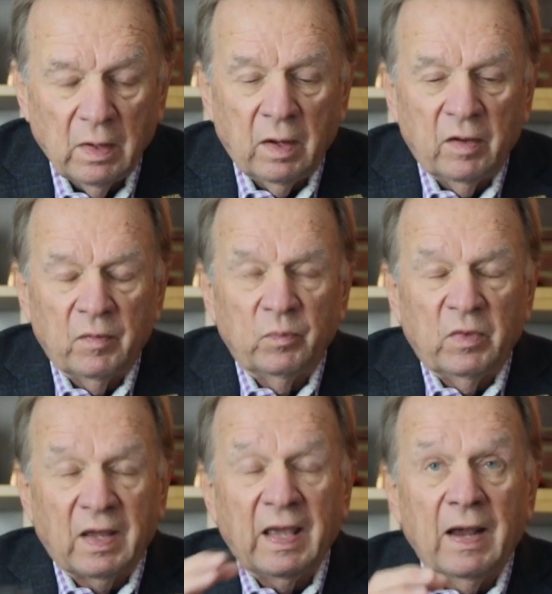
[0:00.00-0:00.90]
Uh,
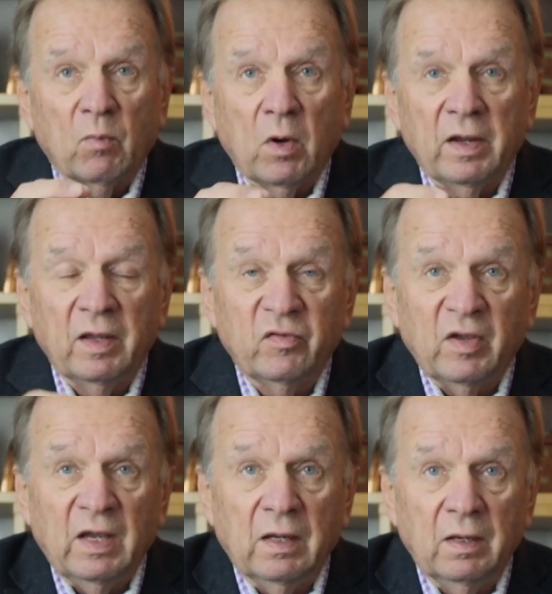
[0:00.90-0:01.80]
the camera is
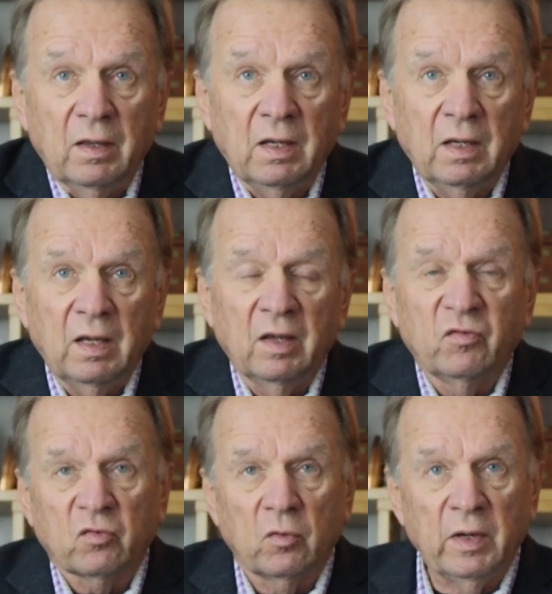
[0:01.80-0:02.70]
in the
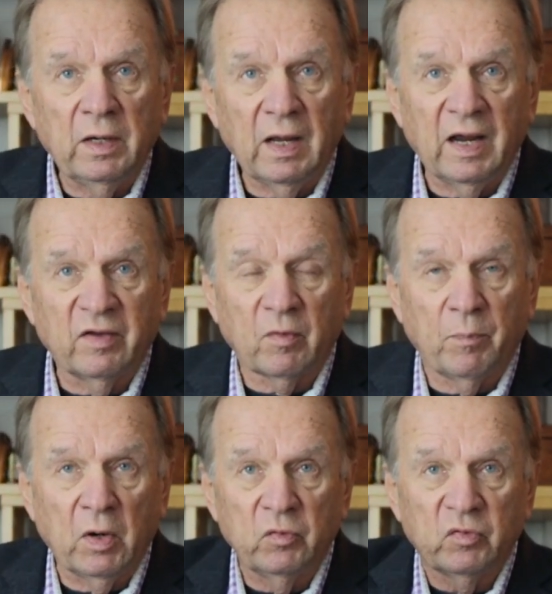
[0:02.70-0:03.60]
instrument as
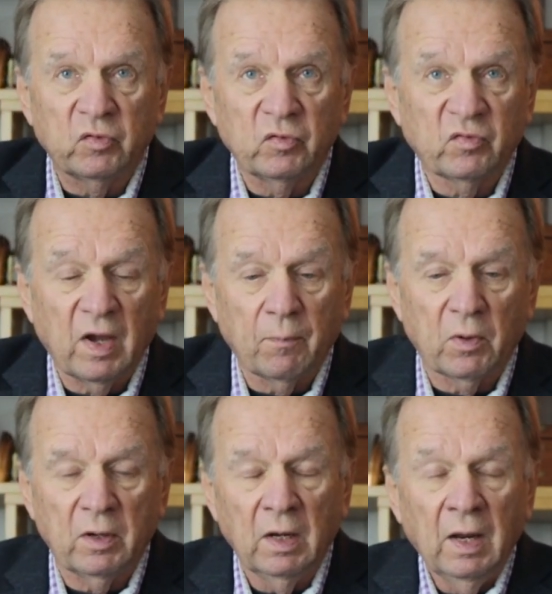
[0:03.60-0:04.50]
opposed to
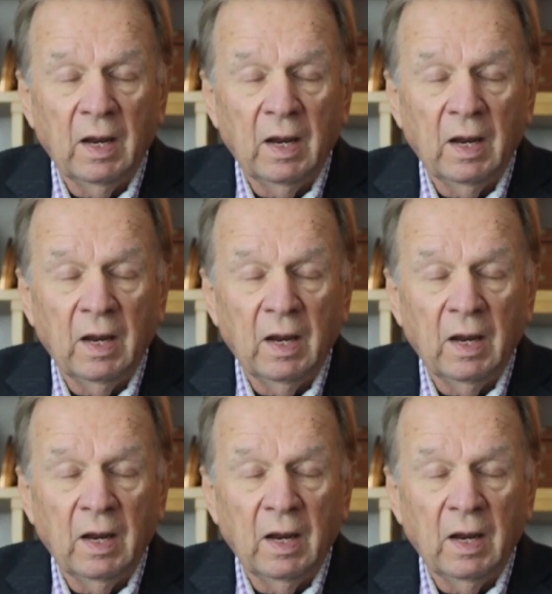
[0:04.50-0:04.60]
separate,